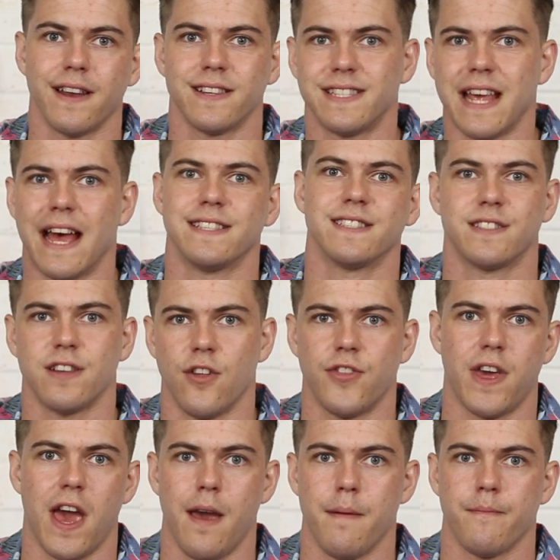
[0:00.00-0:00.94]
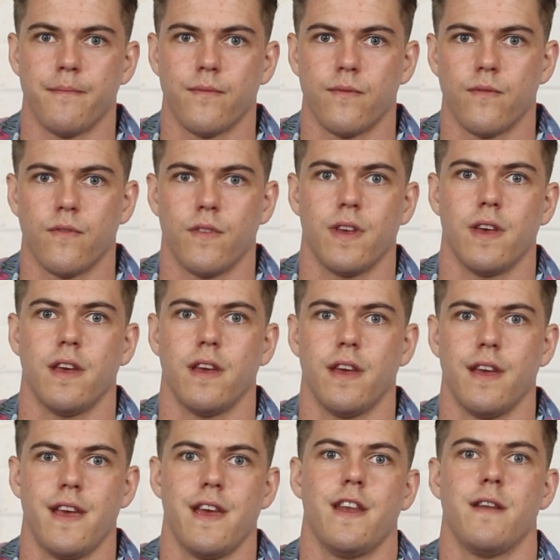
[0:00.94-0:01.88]
an assassin stealth game
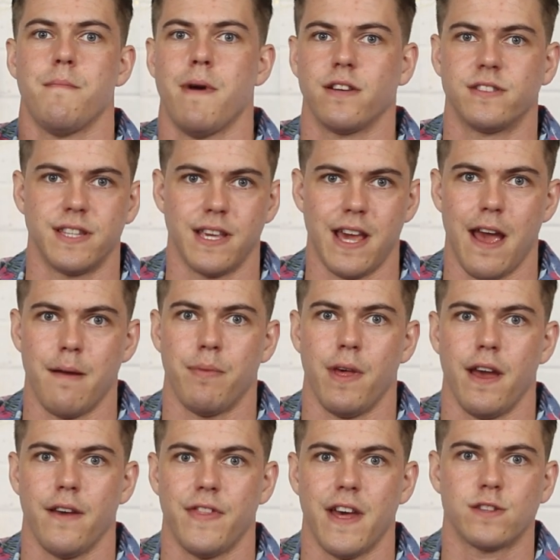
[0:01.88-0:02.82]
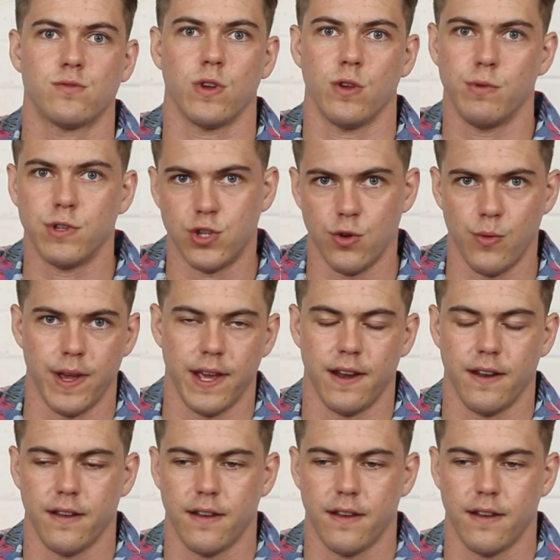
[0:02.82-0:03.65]
in amongst the gameplay. That's what you were doing.